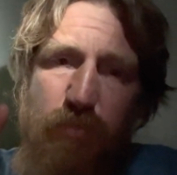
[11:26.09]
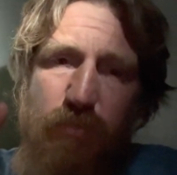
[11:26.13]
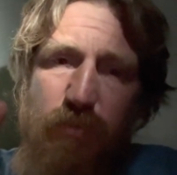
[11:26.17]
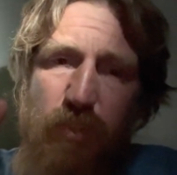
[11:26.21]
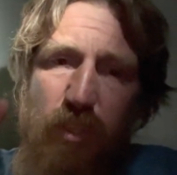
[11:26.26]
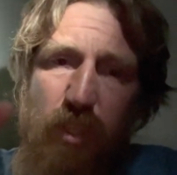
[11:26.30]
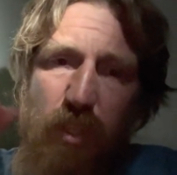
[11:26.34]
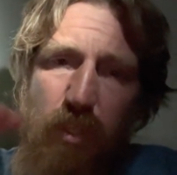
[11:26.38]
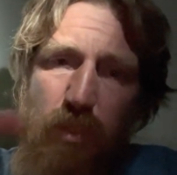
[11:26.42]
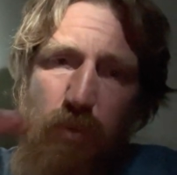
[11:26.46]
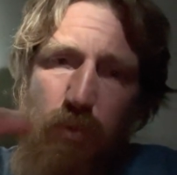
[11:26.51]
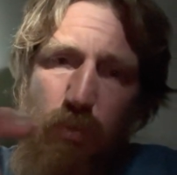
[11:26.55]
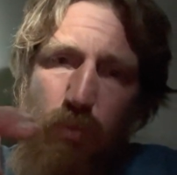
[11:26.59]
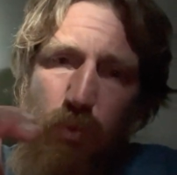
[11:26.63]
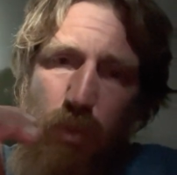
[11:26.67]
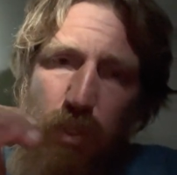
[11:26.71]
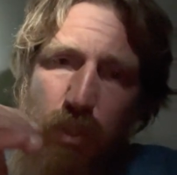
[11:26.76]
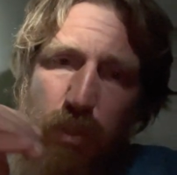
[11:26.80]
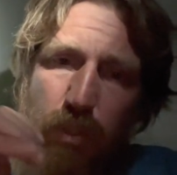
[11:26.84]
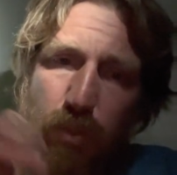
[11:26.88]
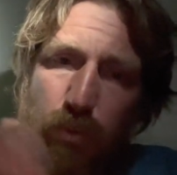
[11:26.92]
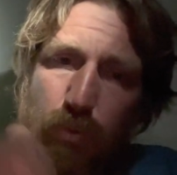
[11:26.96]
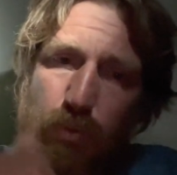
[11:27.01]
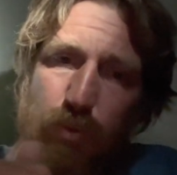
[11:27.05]
feet, we'd
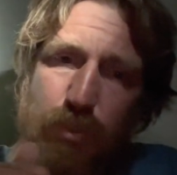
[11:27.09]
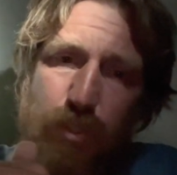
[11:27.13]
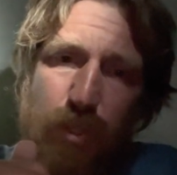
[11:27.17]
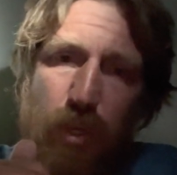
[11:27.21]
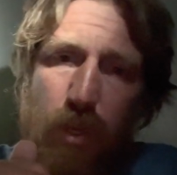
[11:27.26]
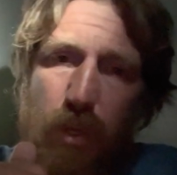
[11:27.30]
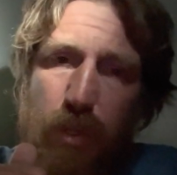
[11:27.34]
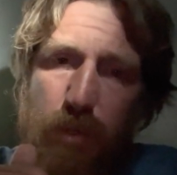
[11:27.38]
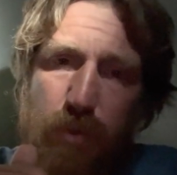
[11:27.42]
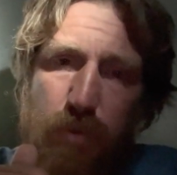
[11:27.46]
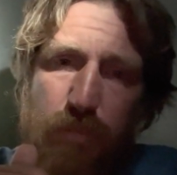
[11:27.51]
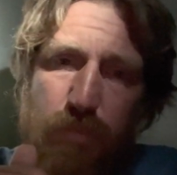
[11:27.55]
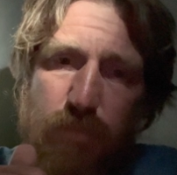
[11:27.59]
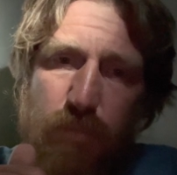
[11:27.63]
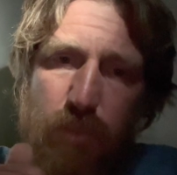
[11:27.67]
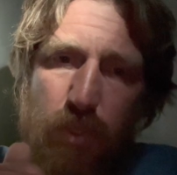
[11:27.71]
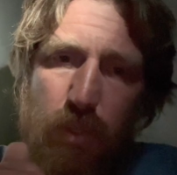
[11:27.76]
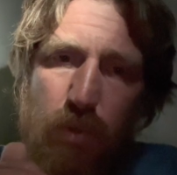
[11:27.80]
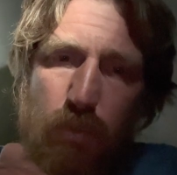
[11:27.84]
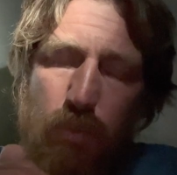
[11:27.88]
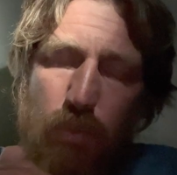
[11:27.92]
lose 100 feet.